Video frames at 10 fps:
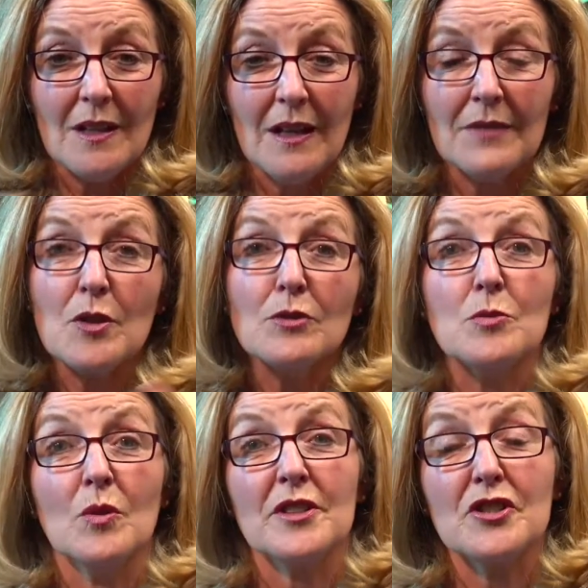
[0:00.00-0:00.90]
I've told you
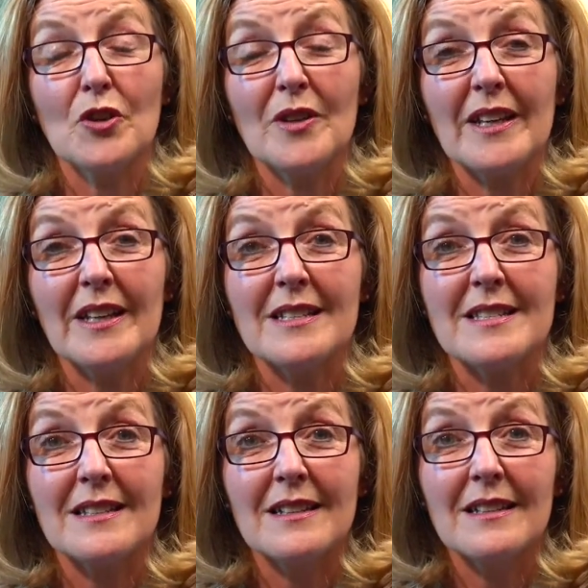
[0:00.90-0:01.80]
what the tonic
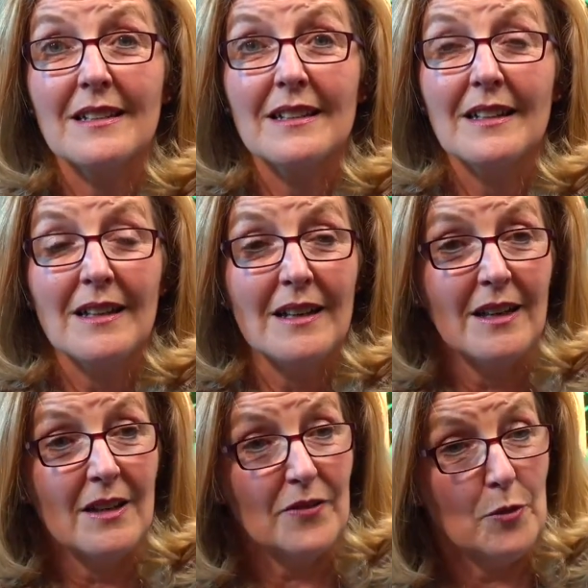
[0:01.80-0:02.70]
is.
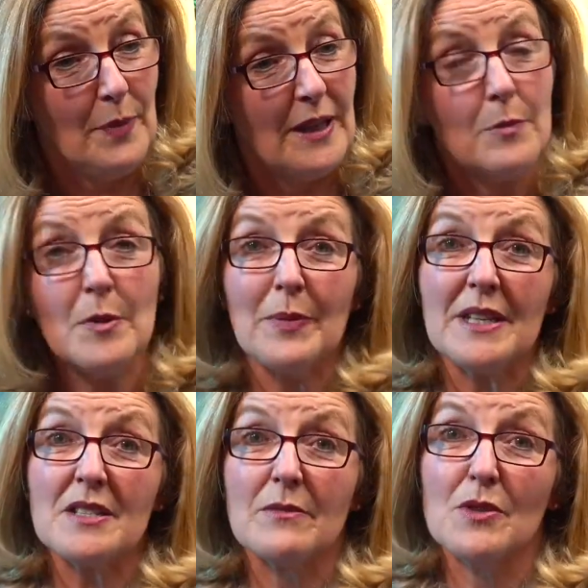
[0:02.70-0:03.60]
If you pick up a
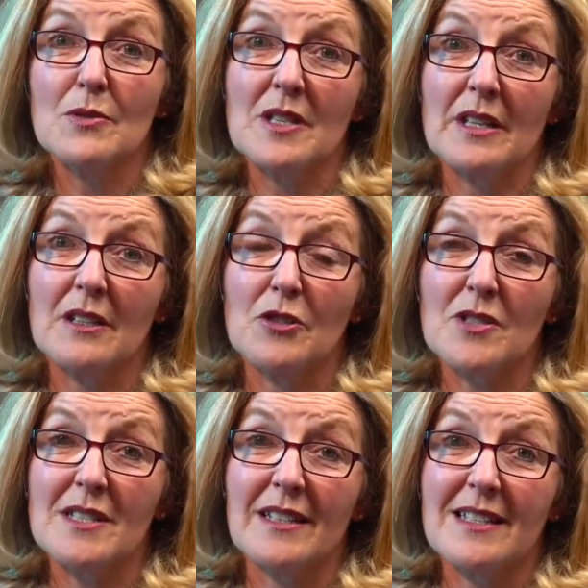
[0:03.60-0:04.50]
piece of music and you're
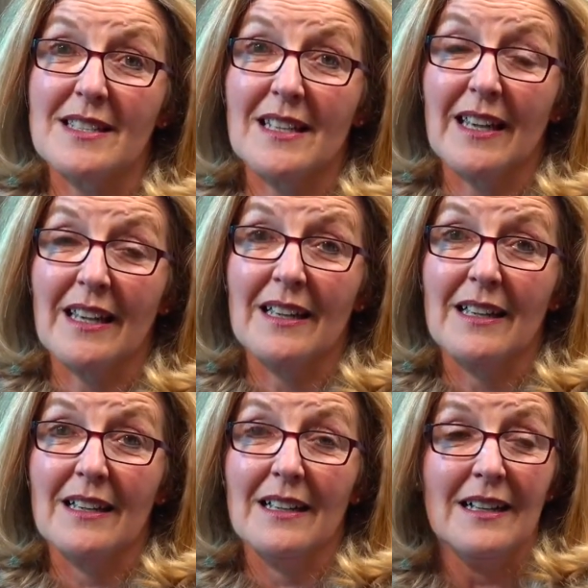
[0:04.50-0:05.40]
sight singing,
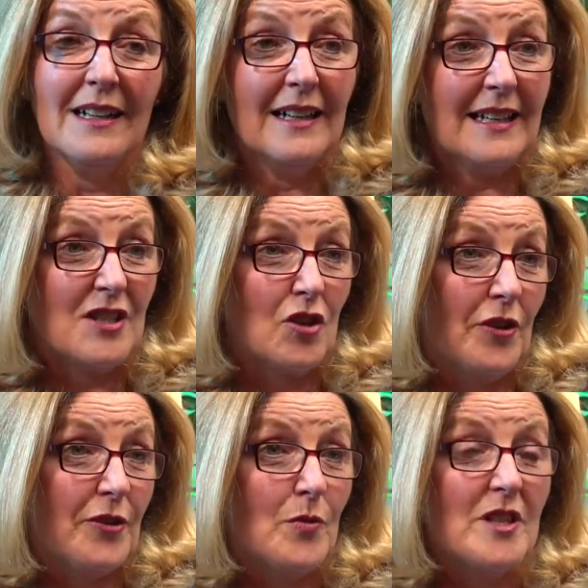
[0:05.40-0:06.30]
it's got
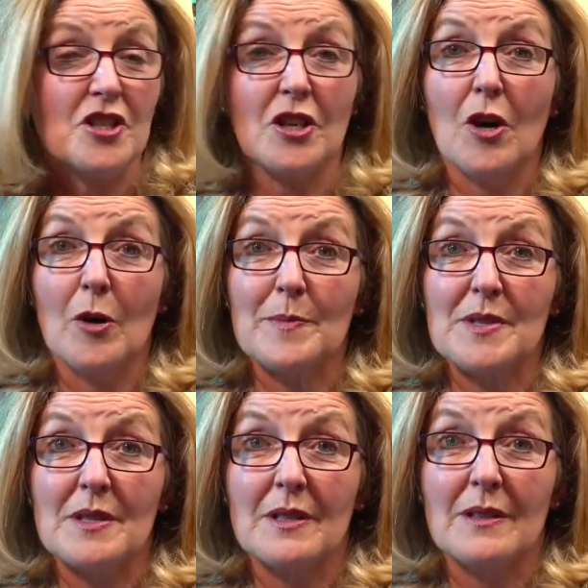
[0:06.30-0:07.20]
3
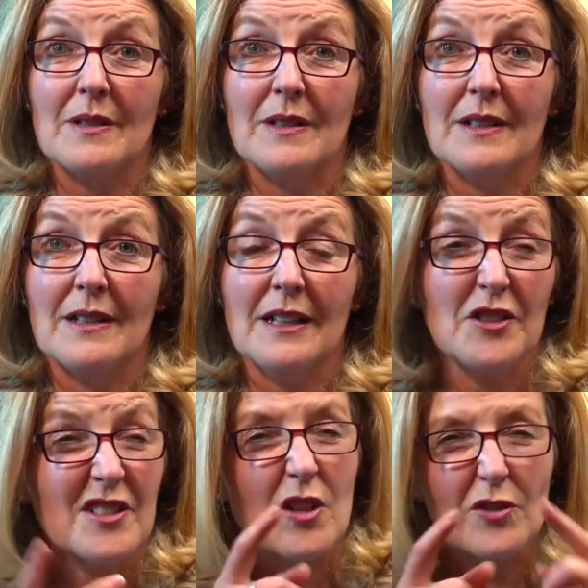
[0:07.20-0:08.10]
sharps and
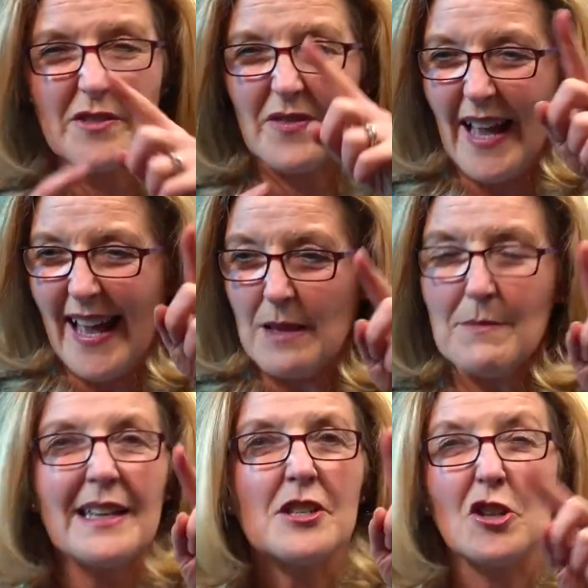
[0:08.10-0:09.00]
there's lots of A
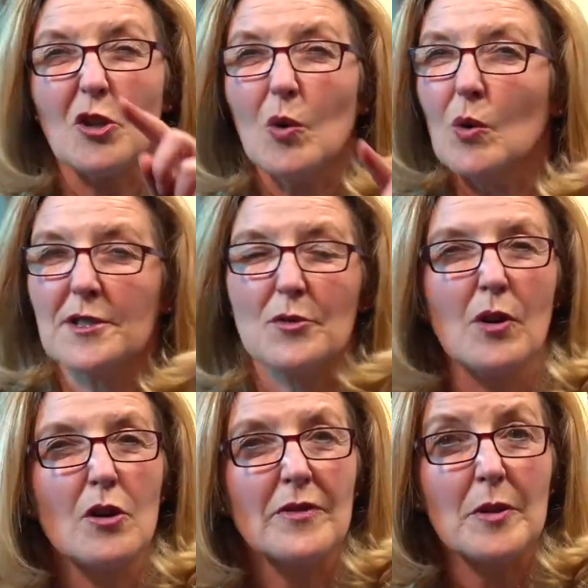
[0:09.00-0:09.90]
major chords all
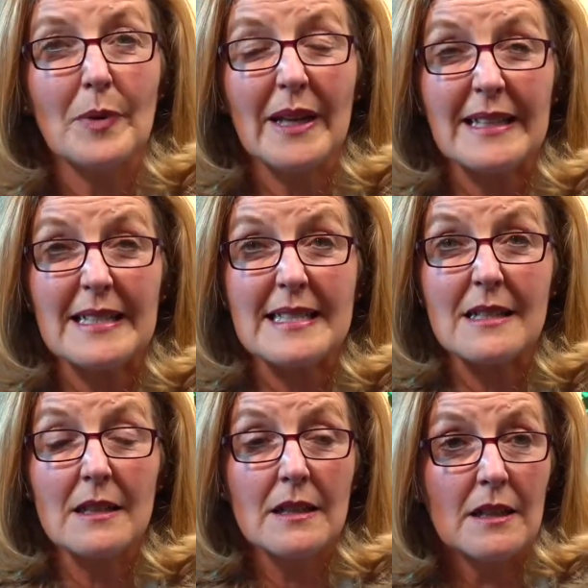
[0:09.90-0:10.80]
over the place.
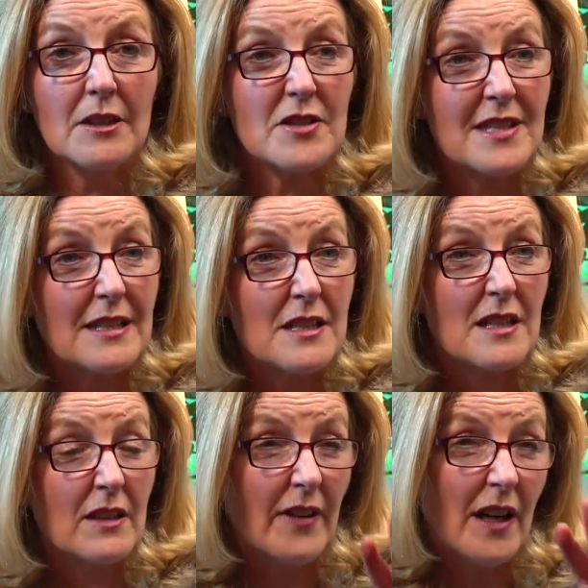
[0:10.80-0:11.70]
You say to
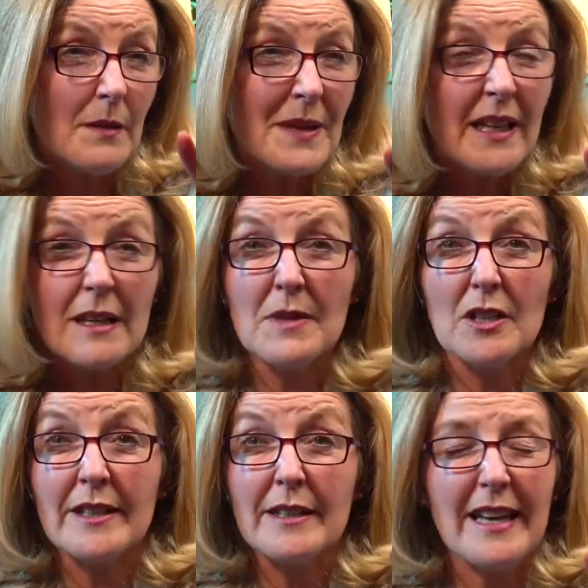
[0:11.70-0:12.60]
yourself, I'm in
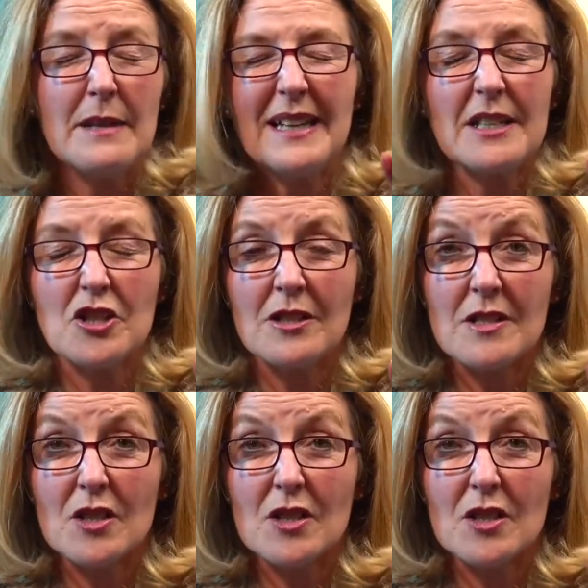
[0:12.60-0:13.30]
A major.